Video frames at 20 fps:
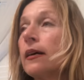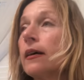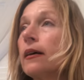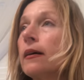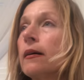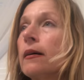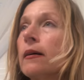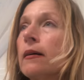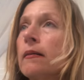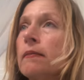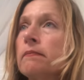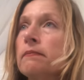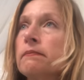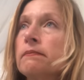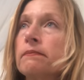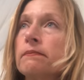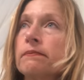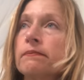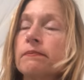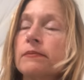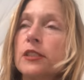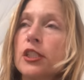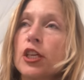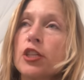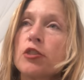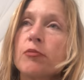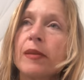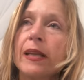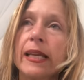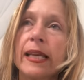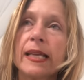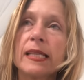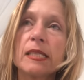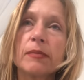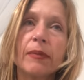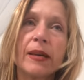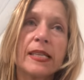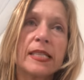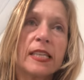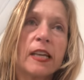um, judgment
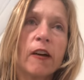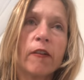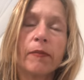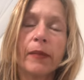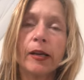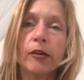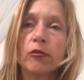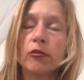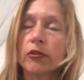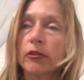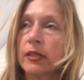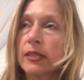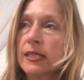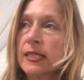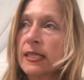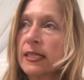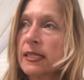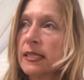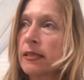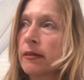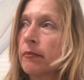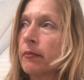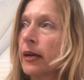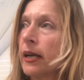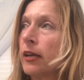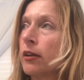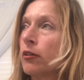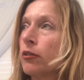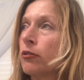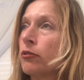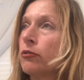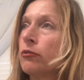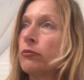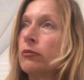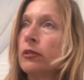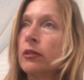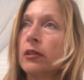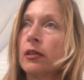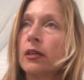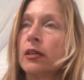against myself, my own criticism, my
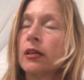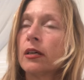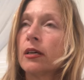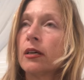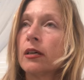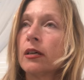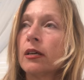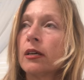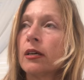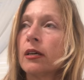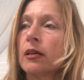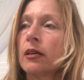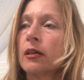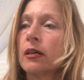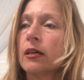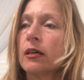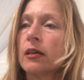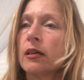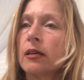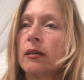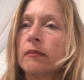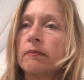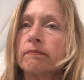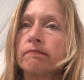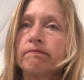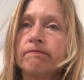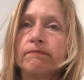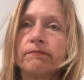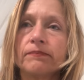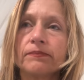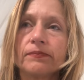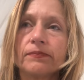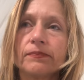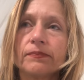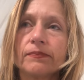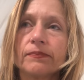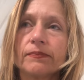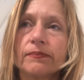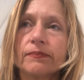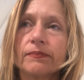own um,
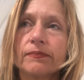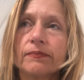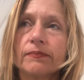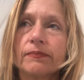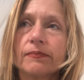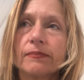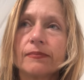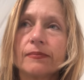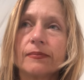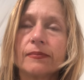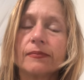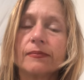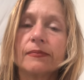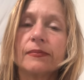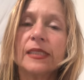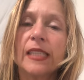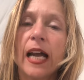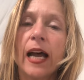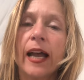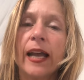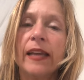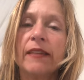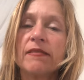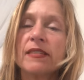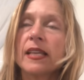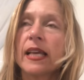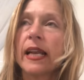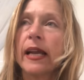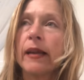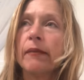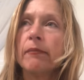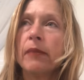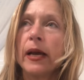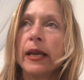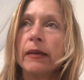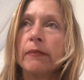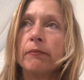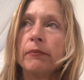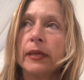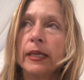knives that I
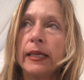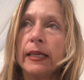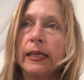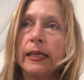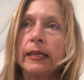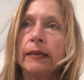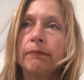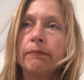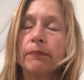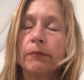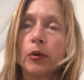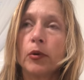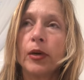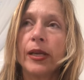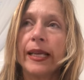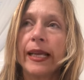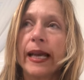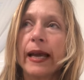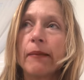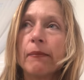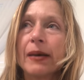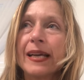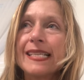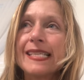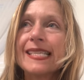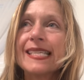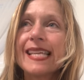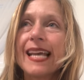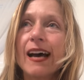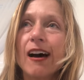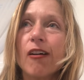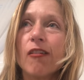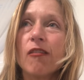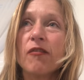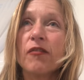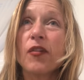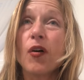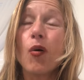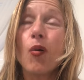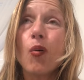might be pointing at
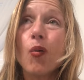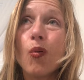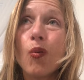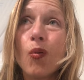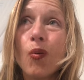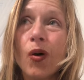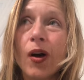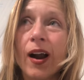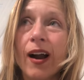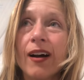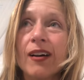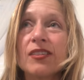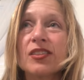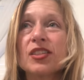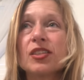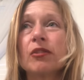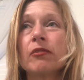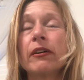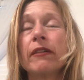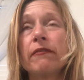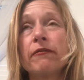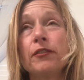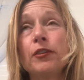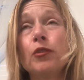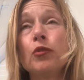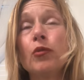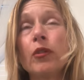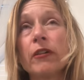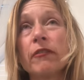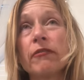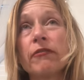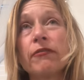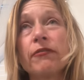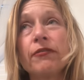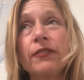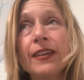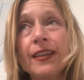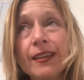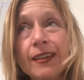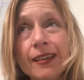myself? Or also, if you are
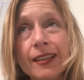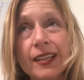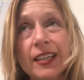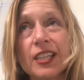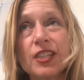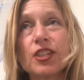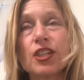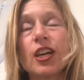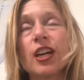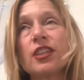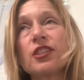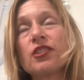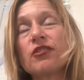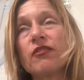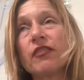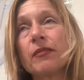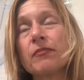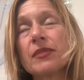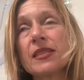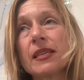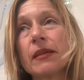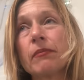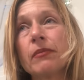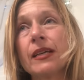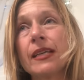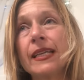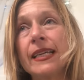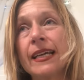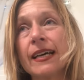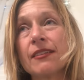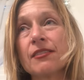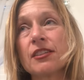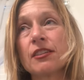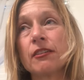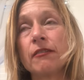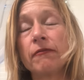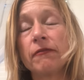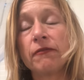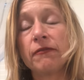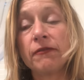feeling judged from somebody else
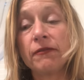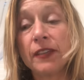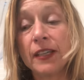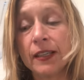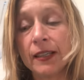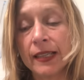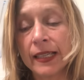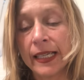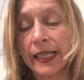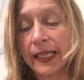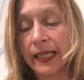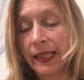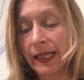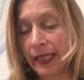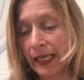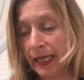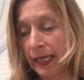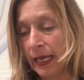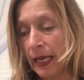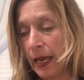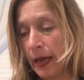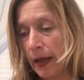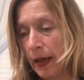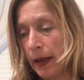and feeling the